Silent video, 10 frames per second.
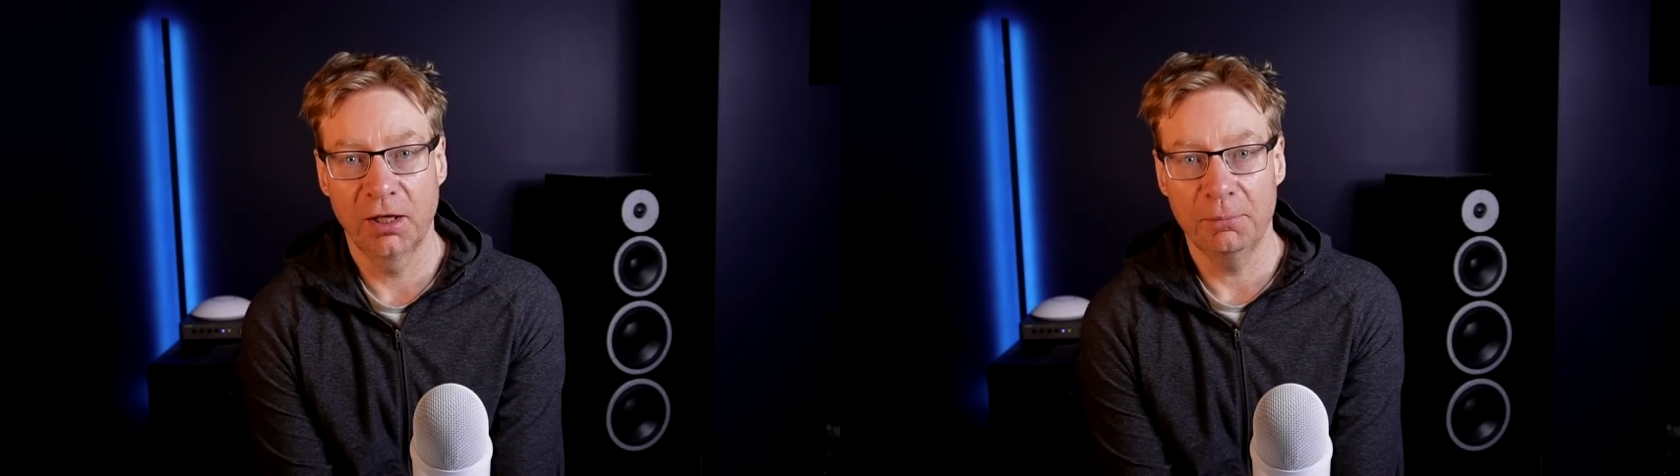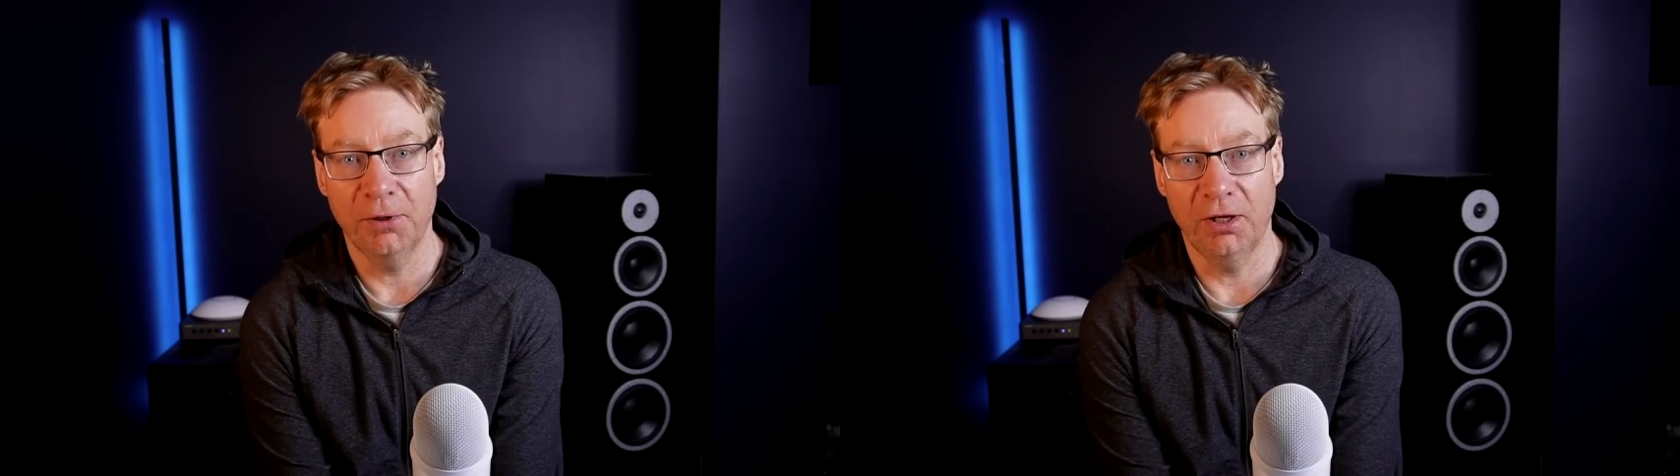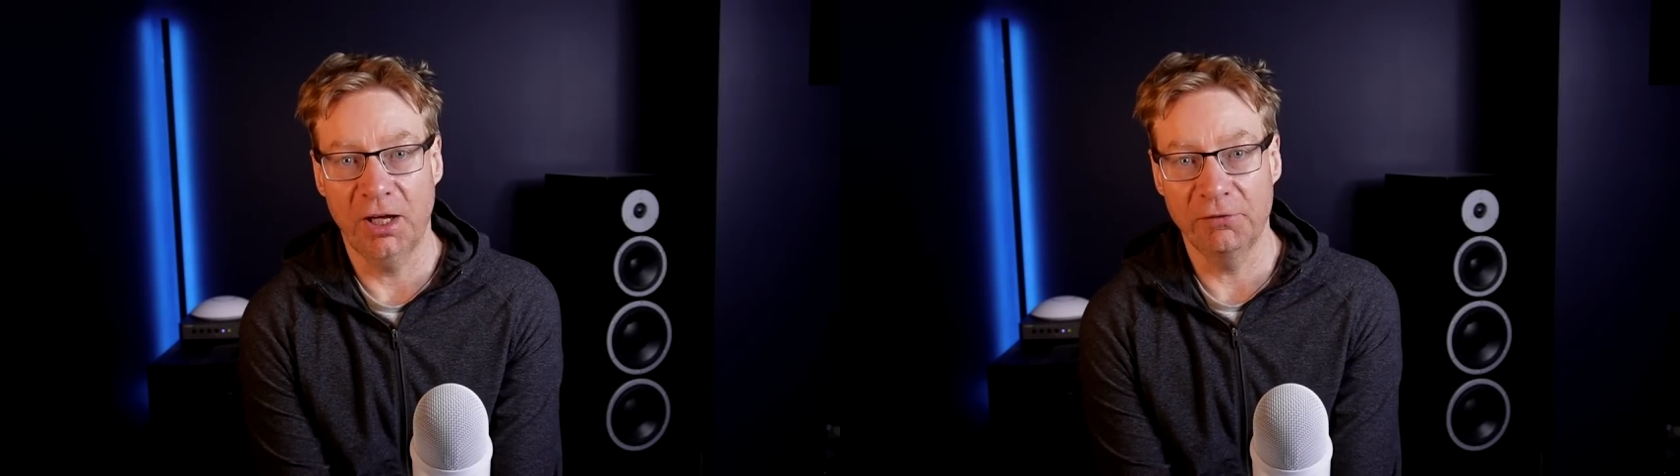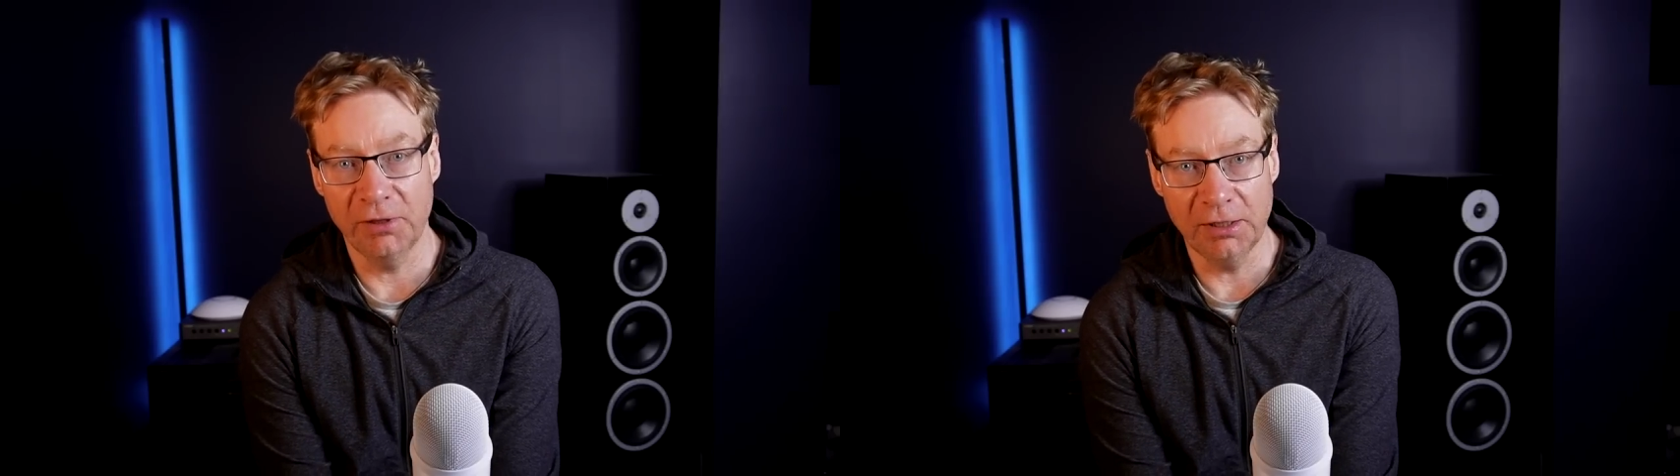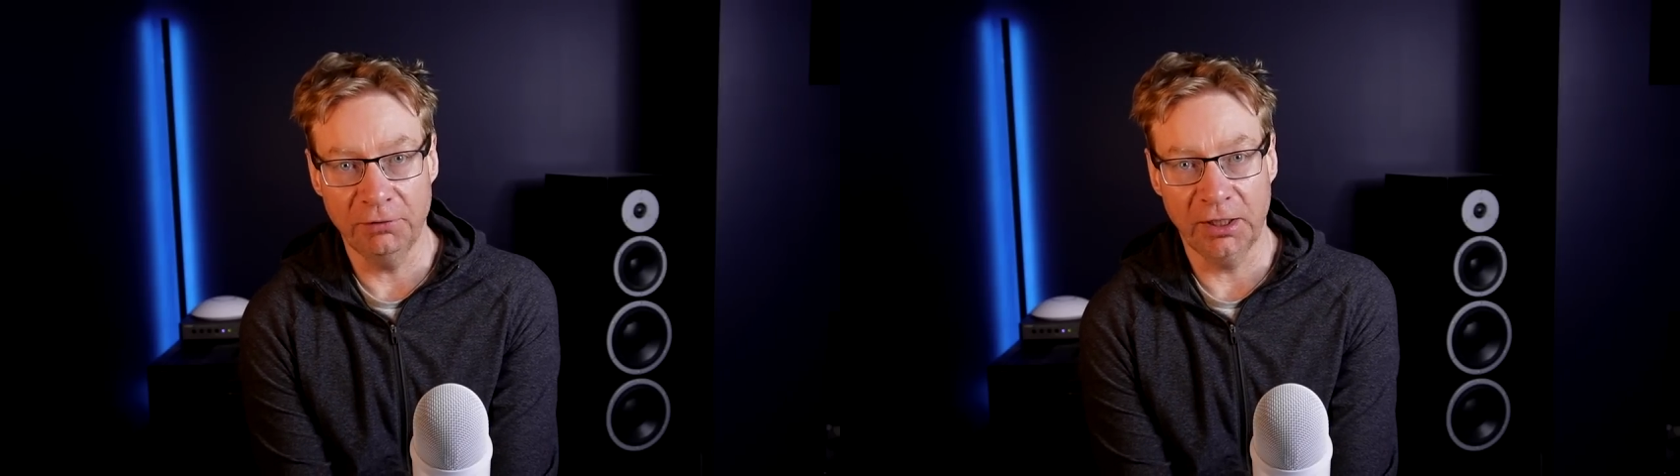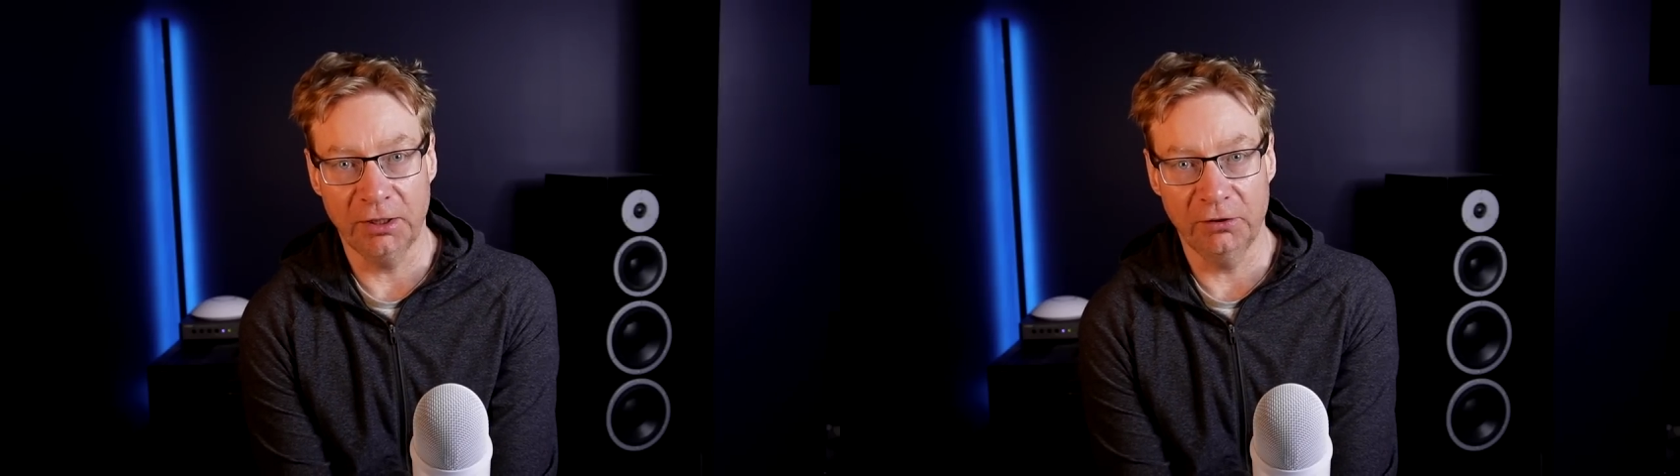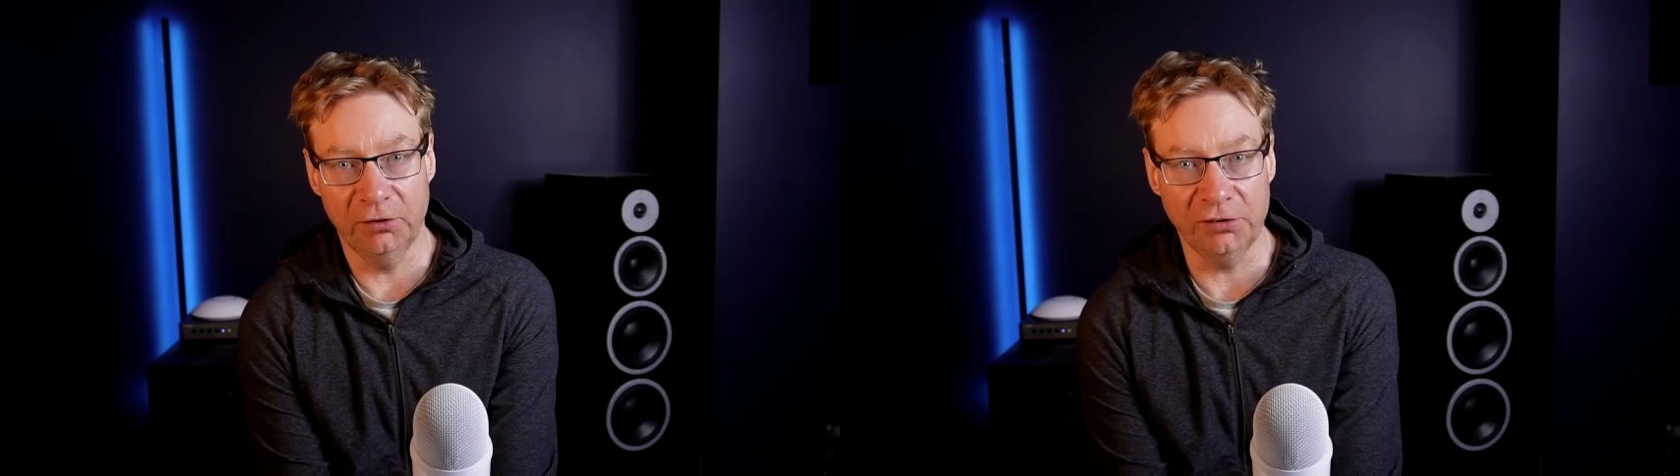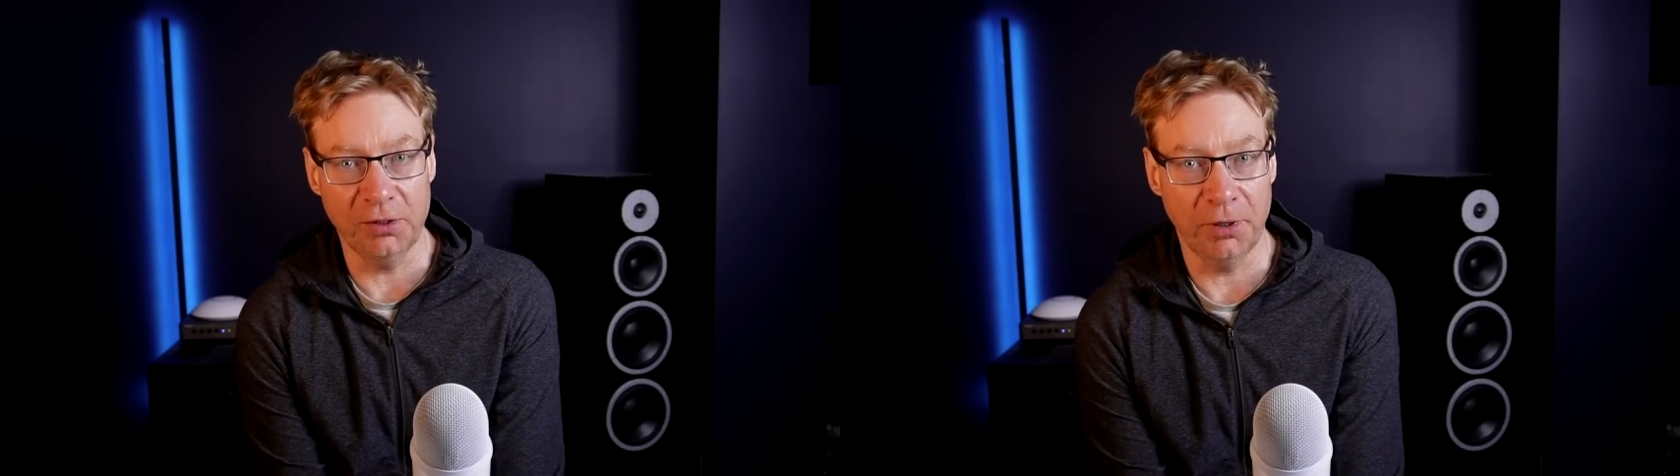But I really think,
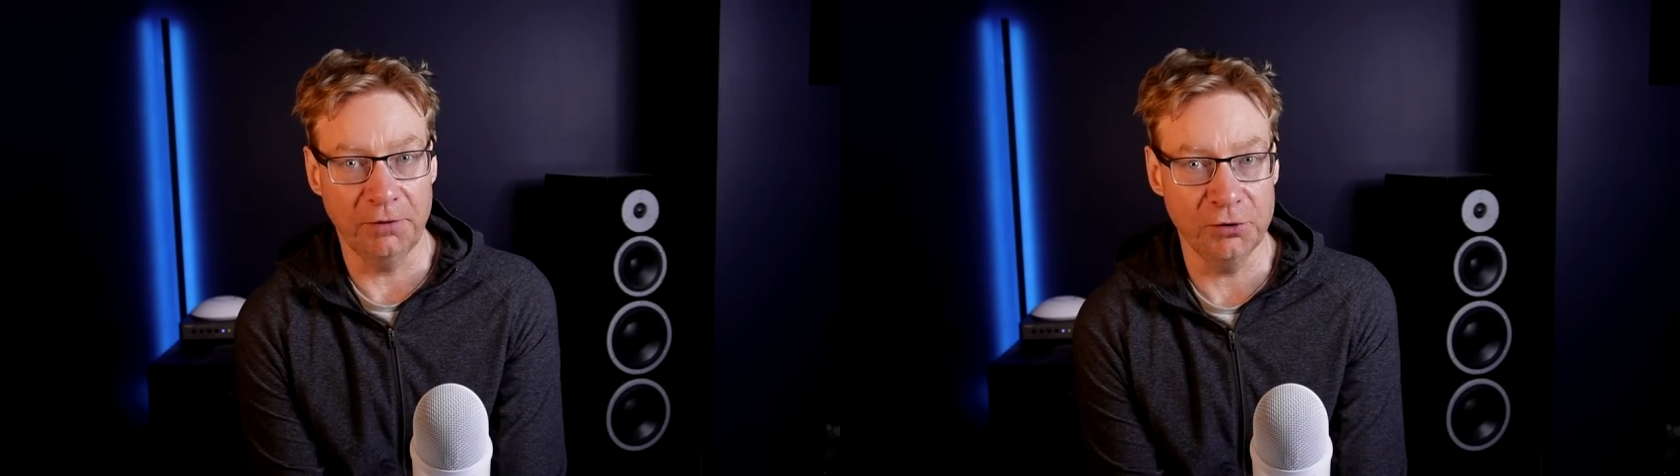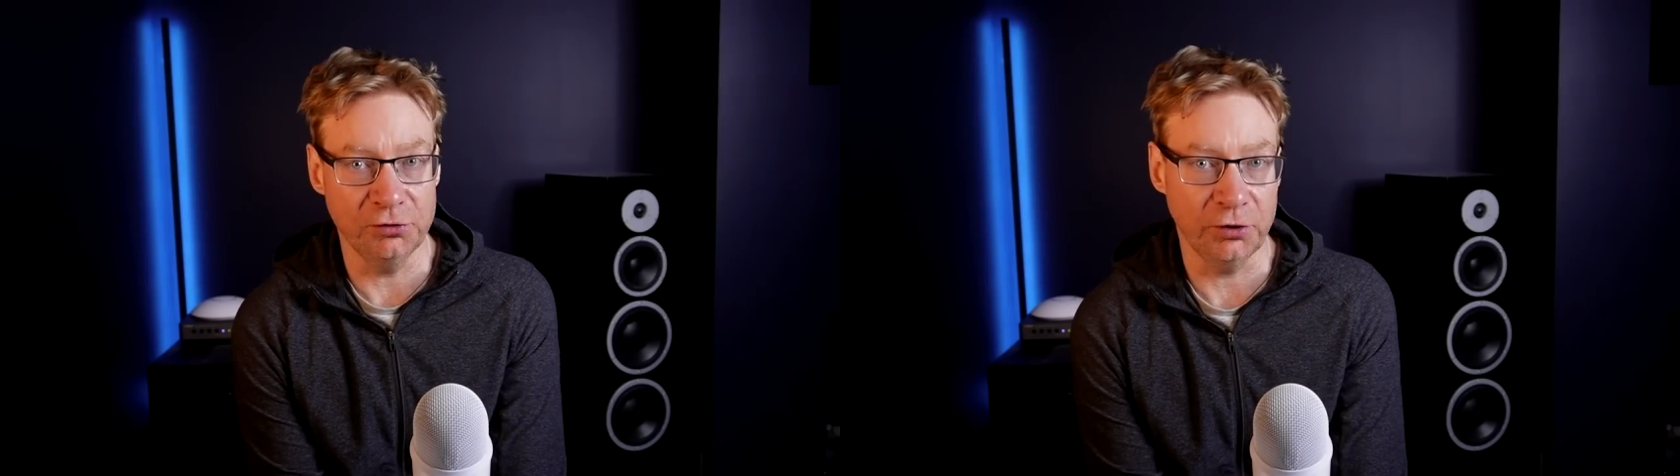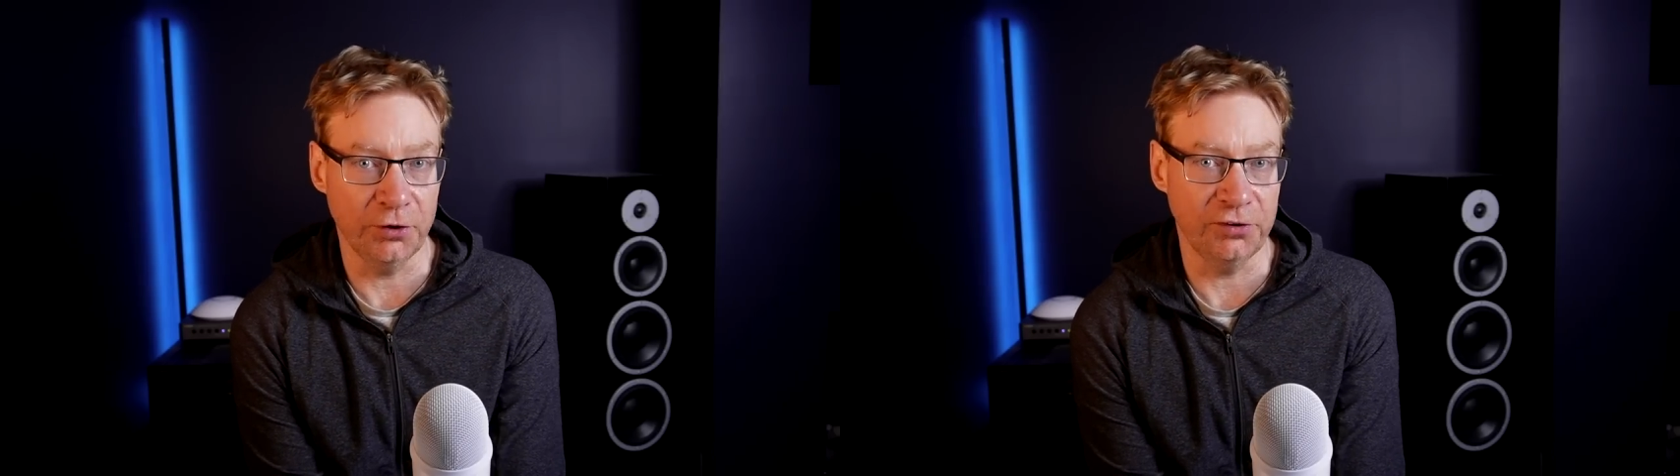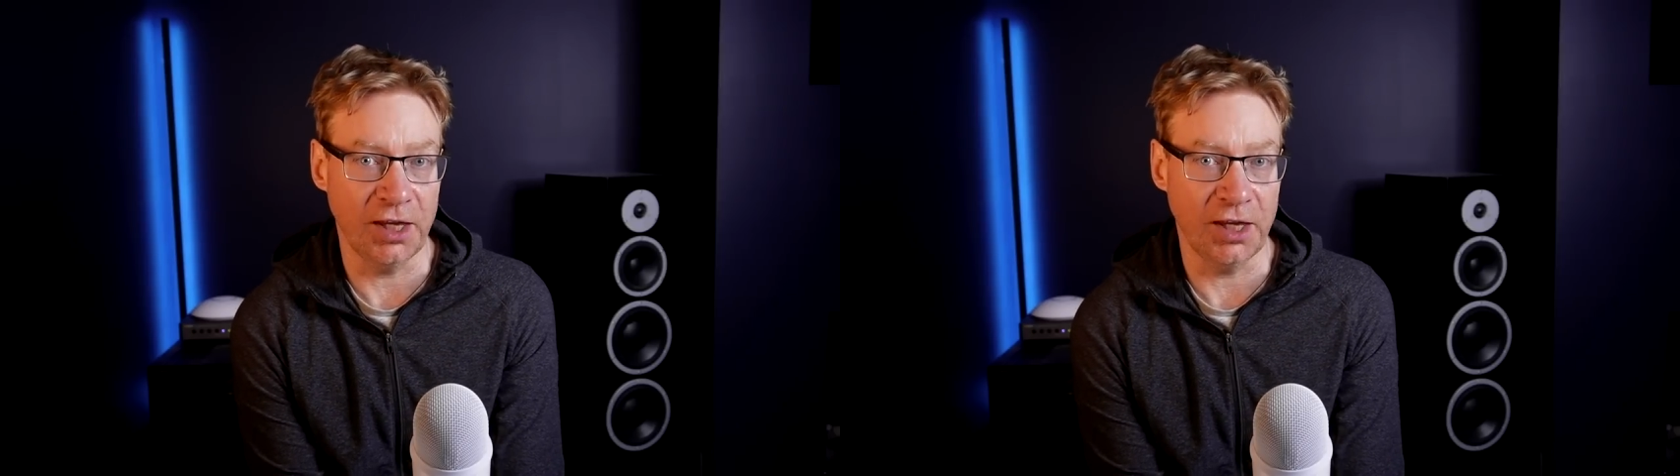judging by future cost